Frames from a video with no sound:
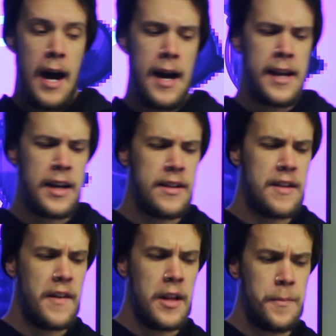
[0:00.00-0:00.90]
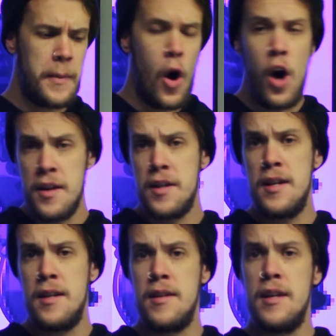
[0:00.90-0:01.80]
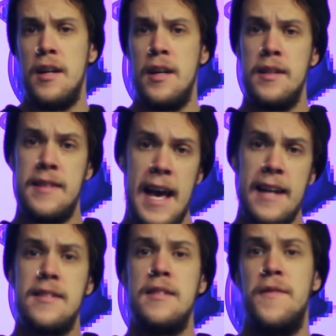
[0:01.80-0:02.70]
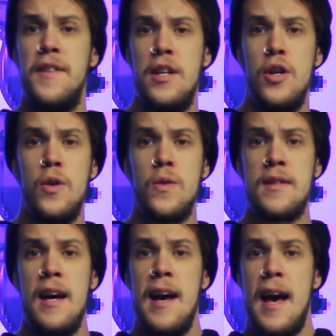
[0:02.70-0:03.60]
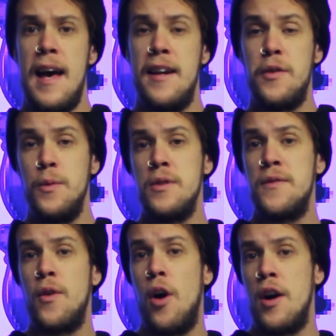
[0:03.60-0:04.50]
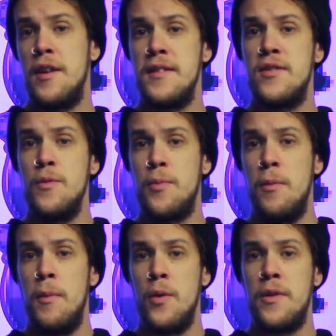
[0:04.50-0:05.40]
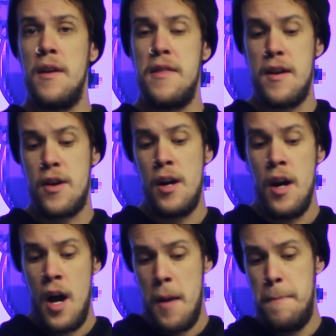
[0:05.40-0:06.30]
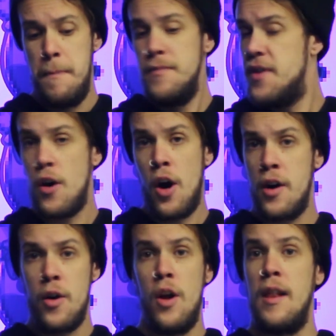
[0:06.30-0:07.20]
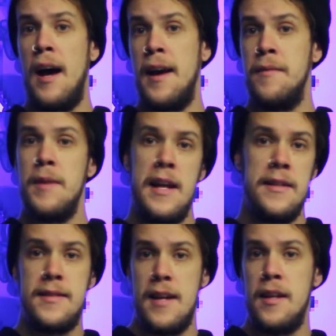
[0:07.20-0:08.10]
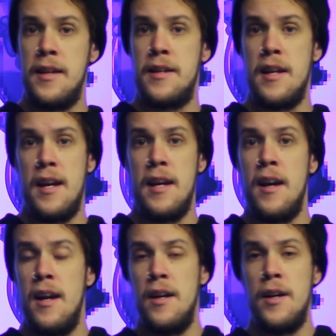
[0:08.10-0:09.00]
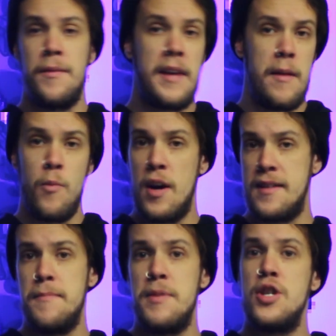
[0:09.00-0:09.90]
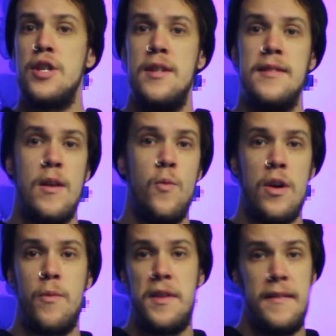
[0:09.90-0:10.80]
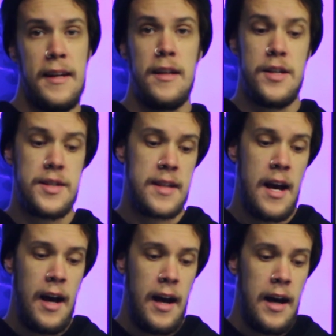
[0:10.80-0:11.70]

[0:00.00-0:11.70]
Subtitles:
I develop content, text, videos, and tools for artists to promote their art online and sell it and get more exhibitions and work with dealers.